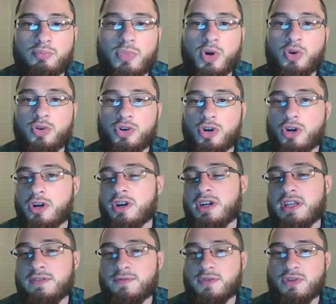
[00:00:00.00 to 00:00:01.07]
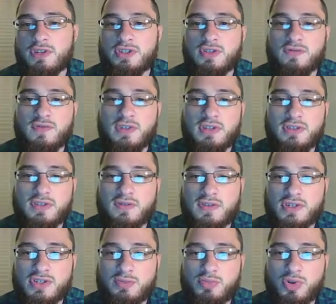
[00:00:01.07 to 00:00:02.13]
motor or efferent
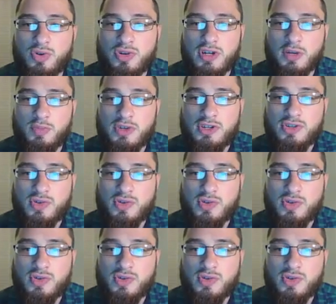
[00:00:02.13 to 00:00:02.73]
division broken up